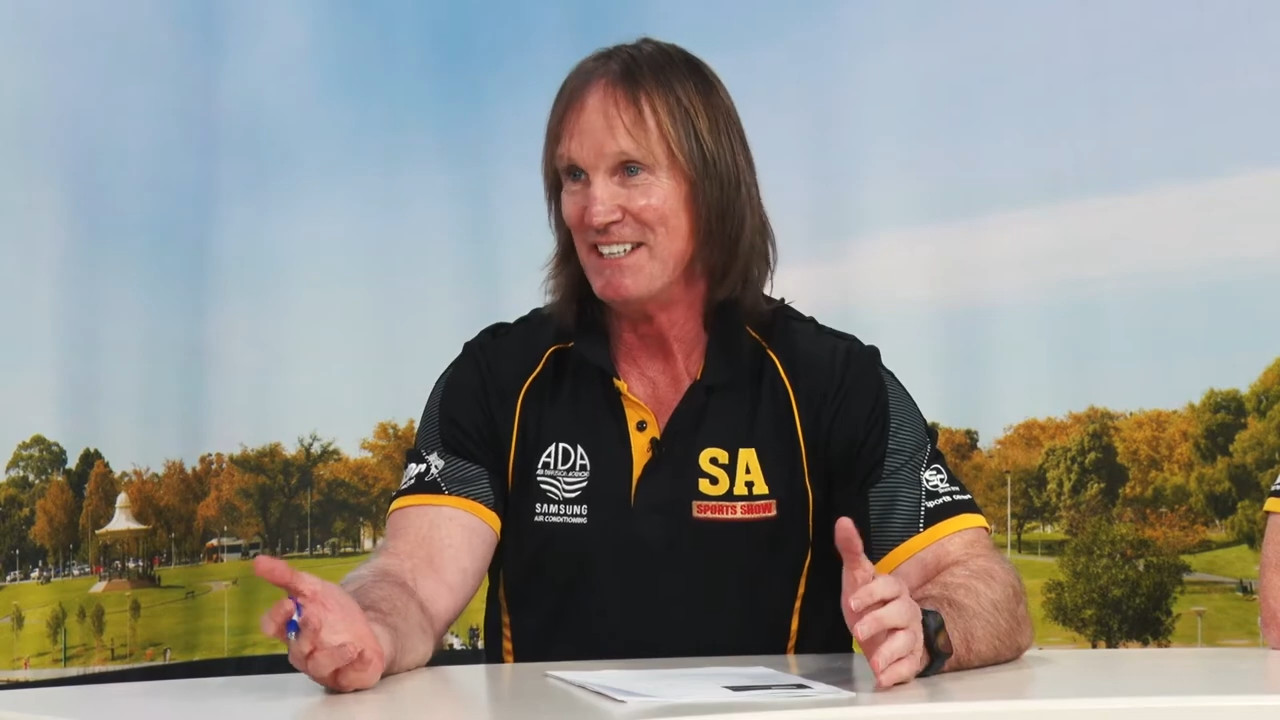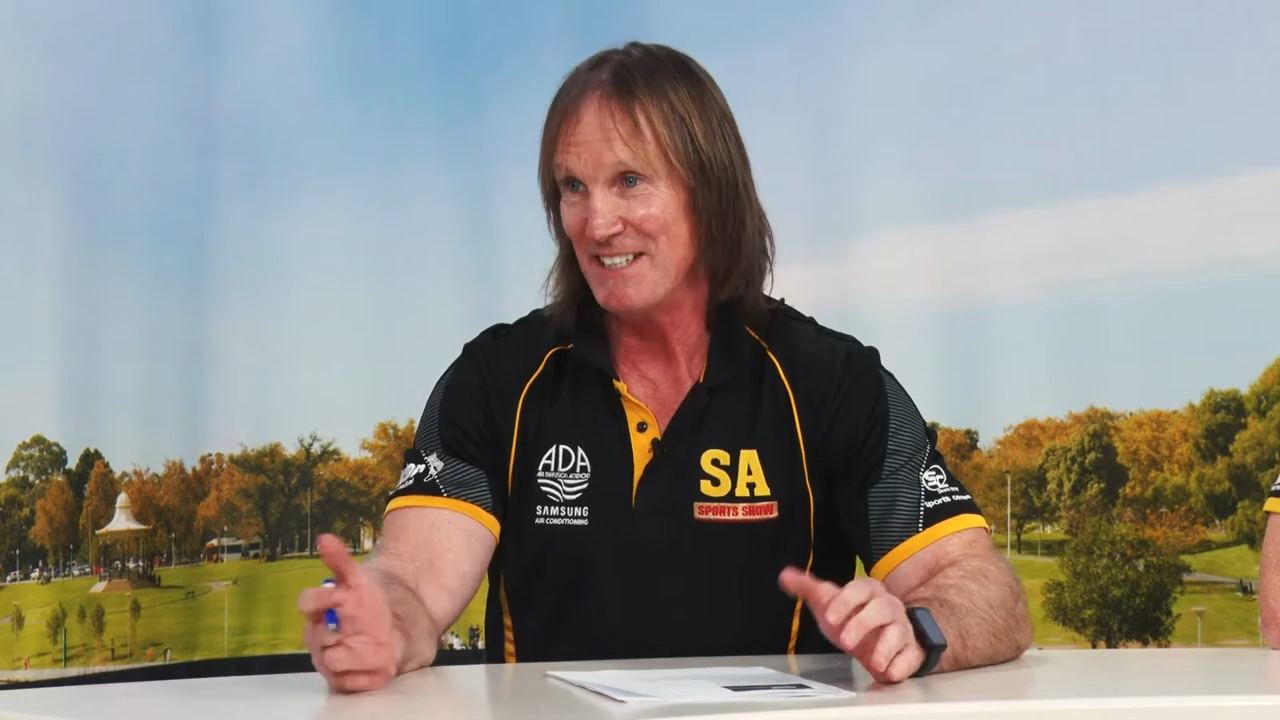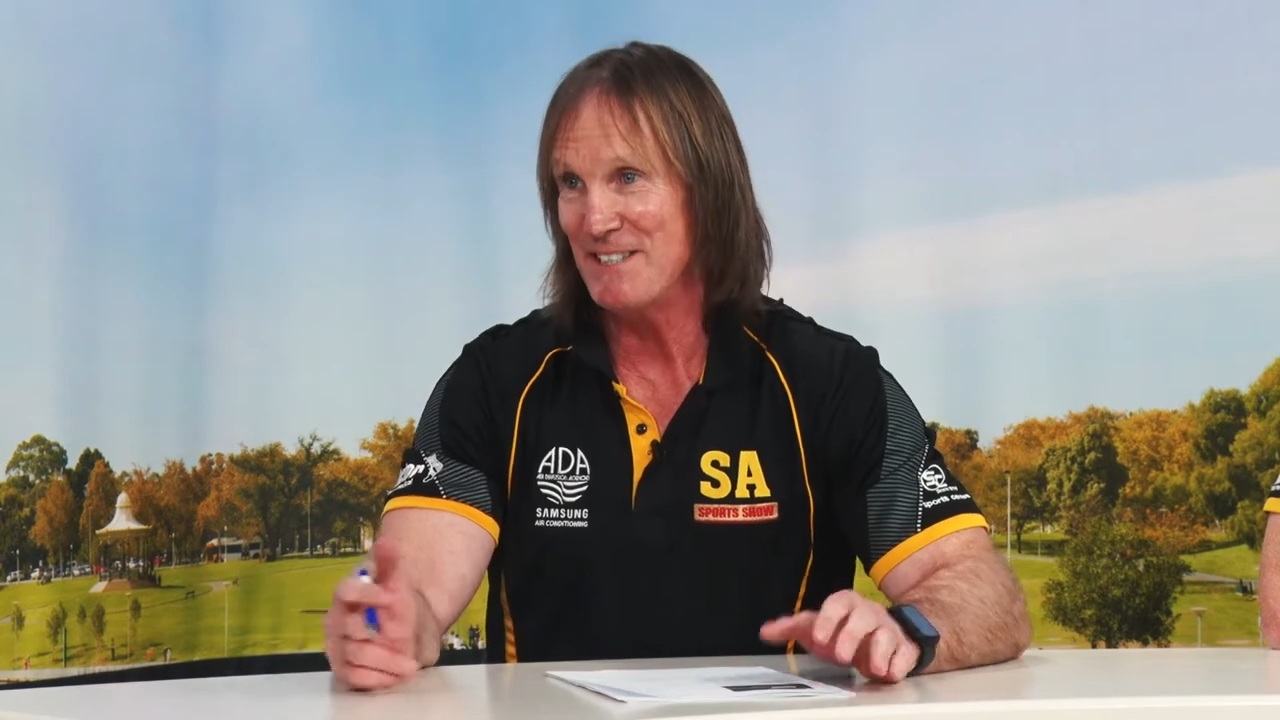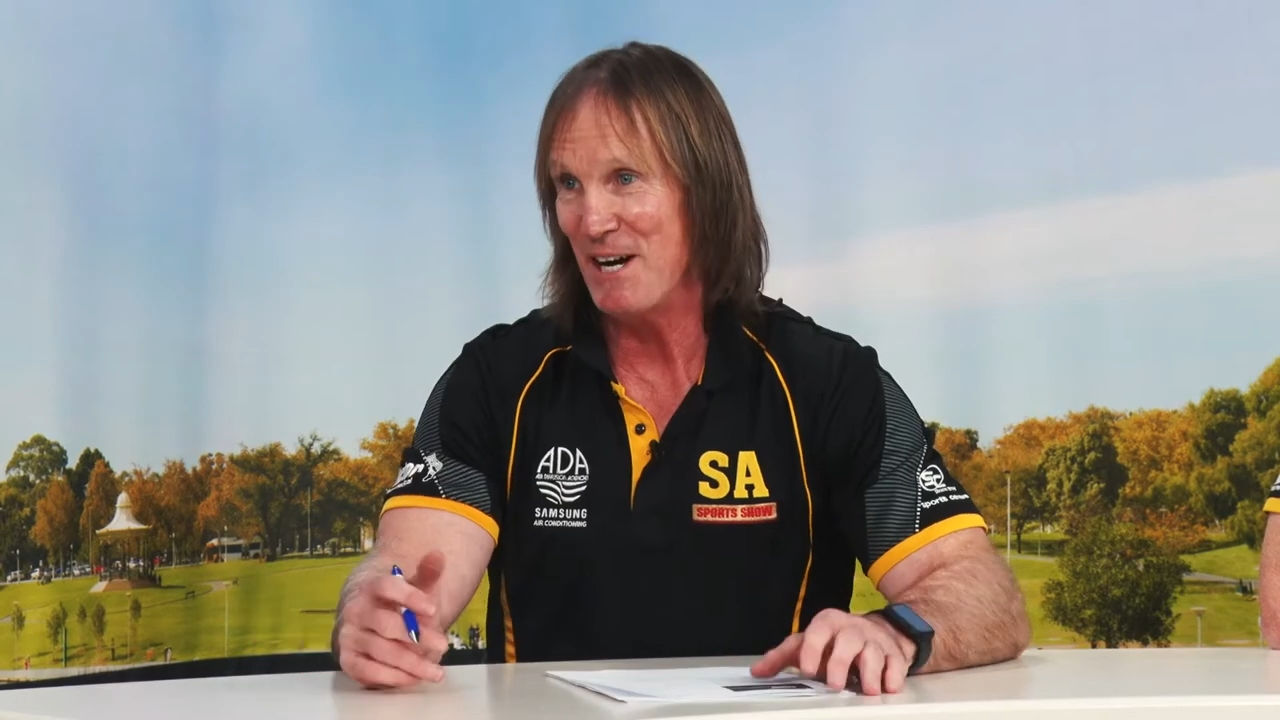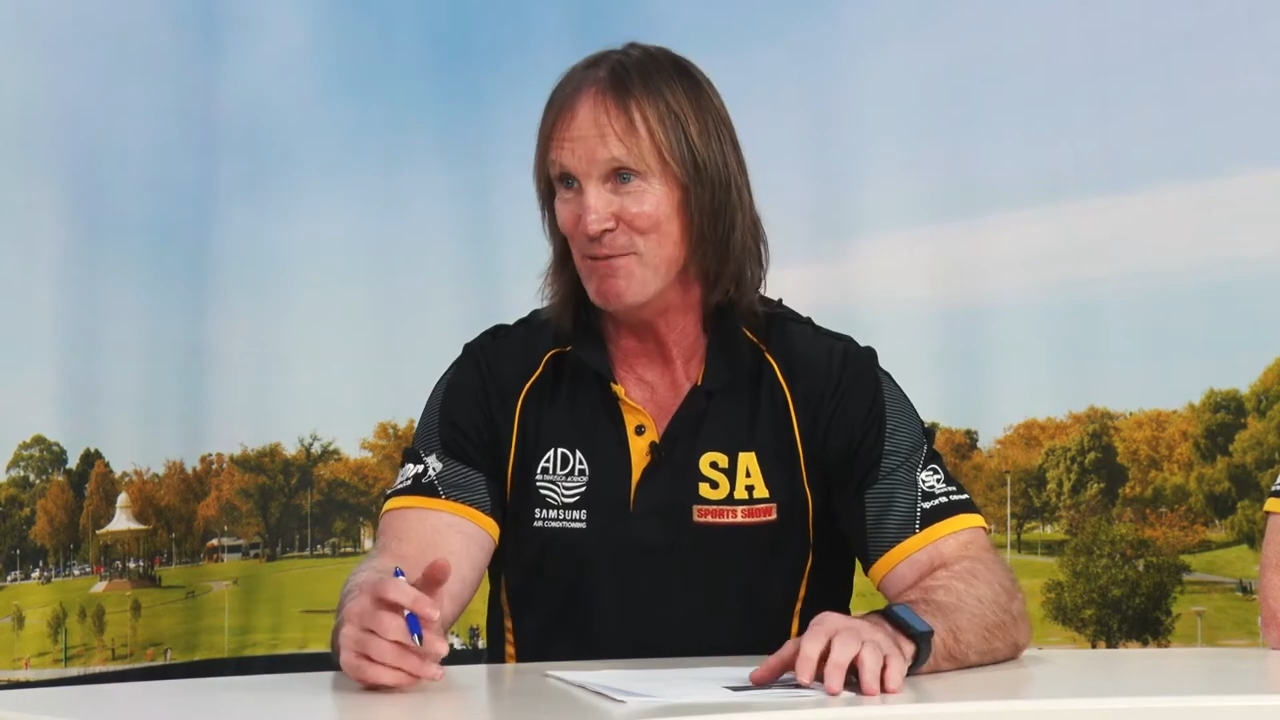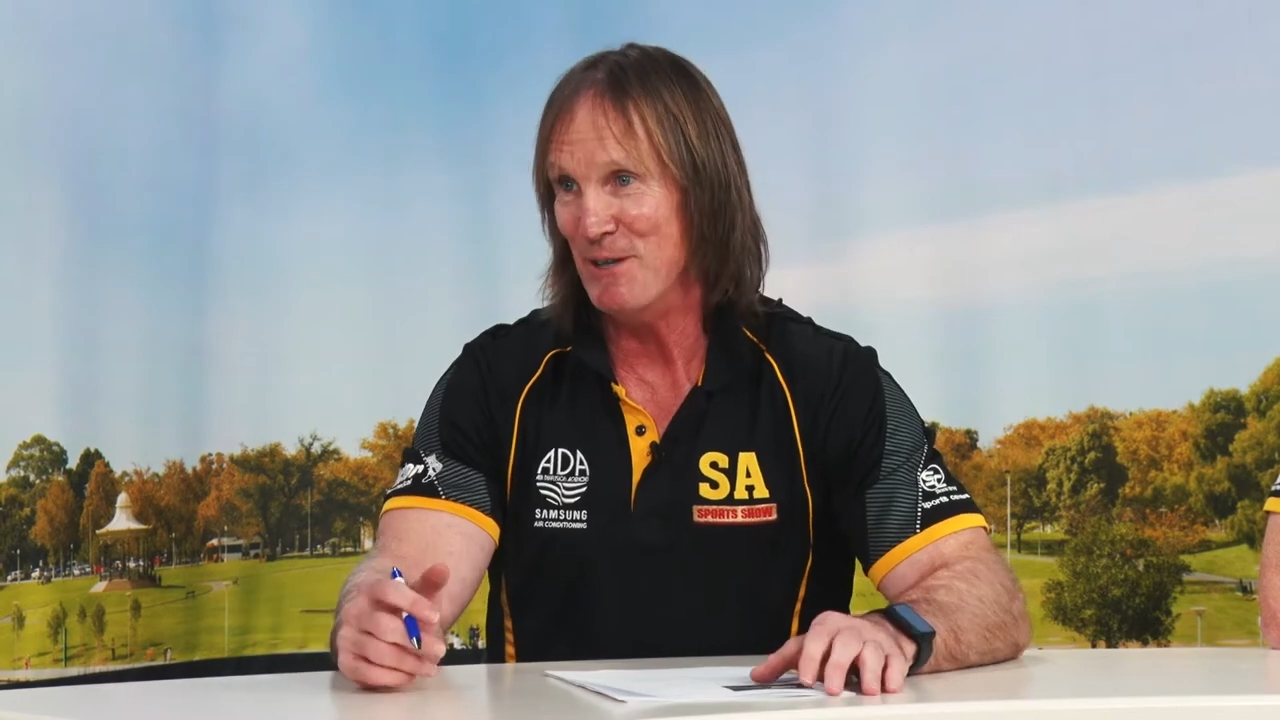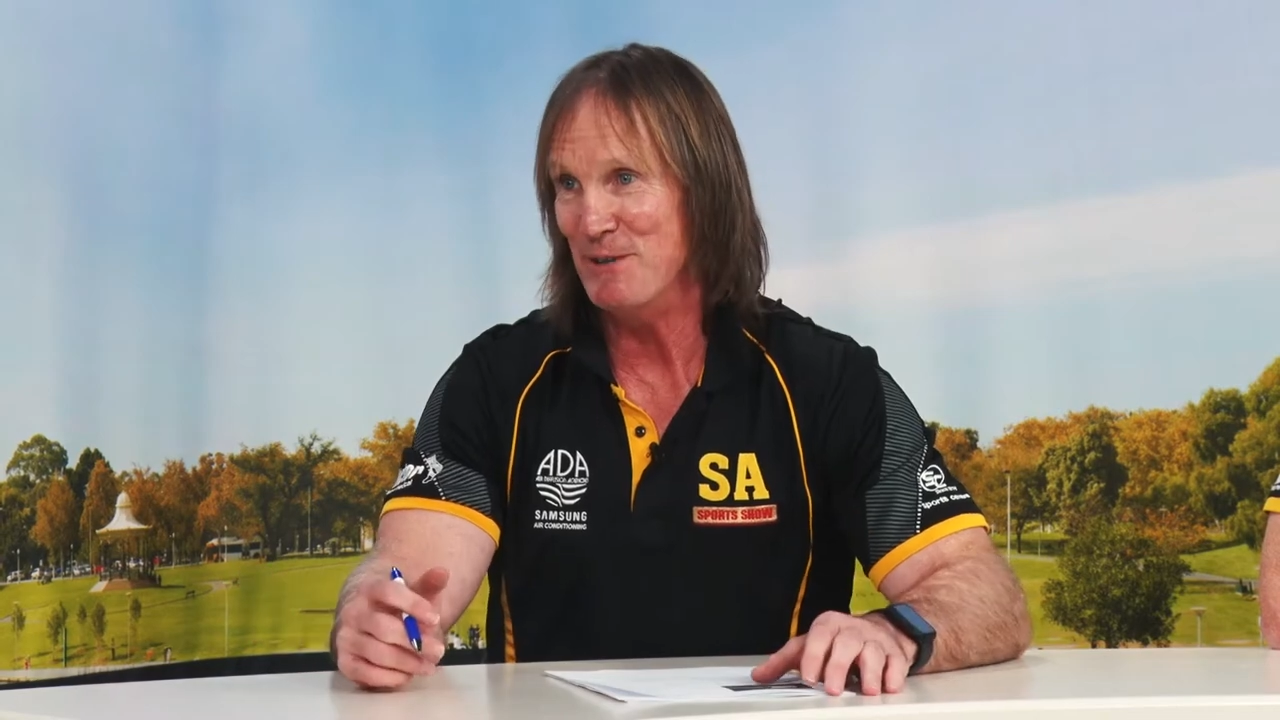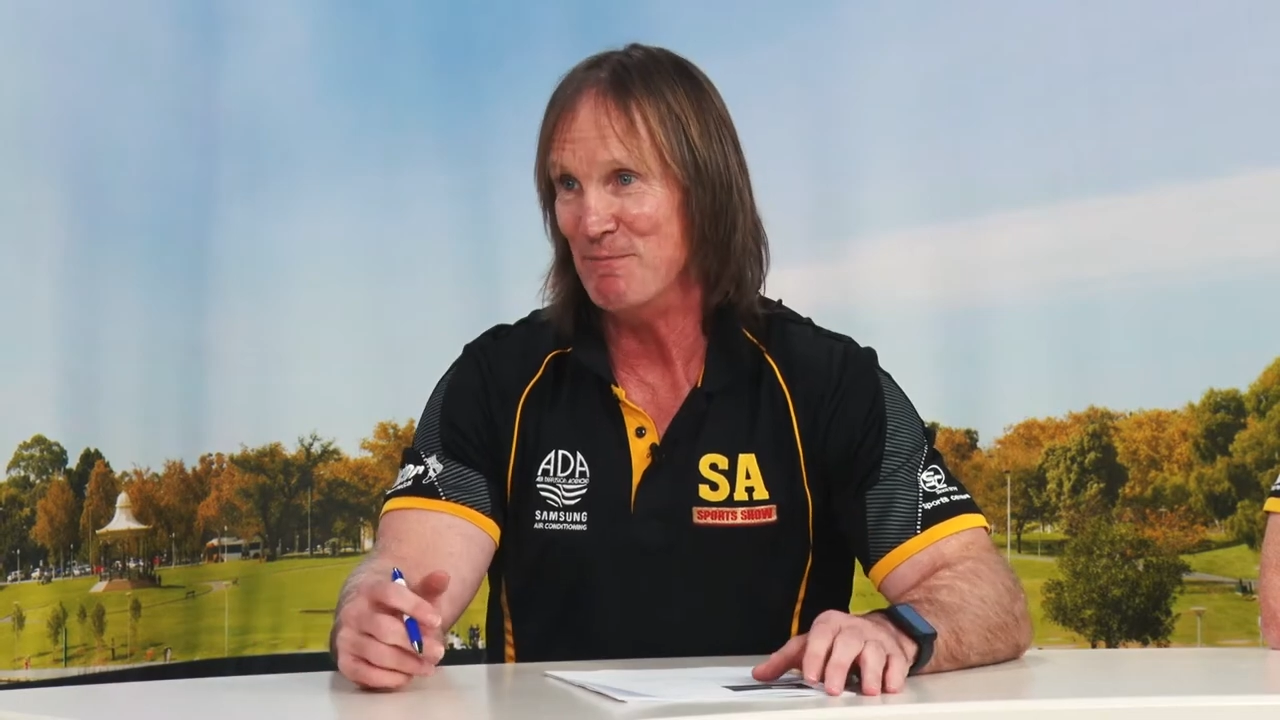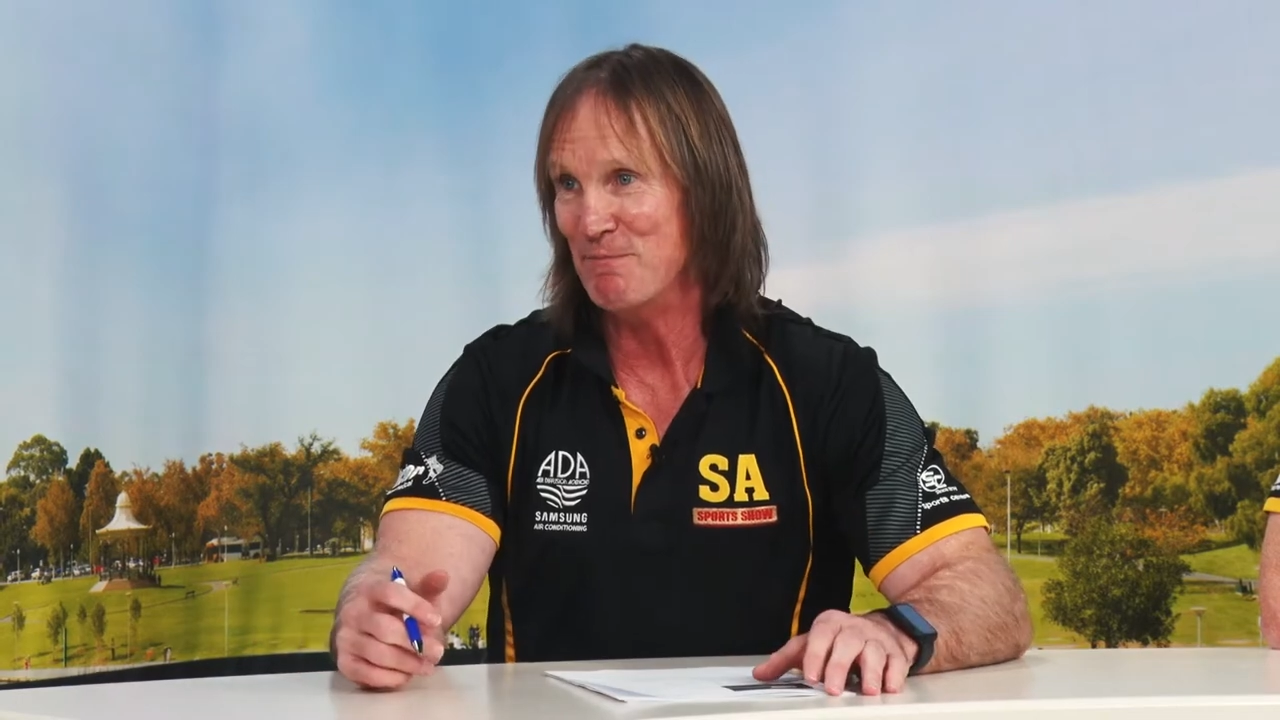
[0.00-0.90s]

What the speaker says: Things are going well.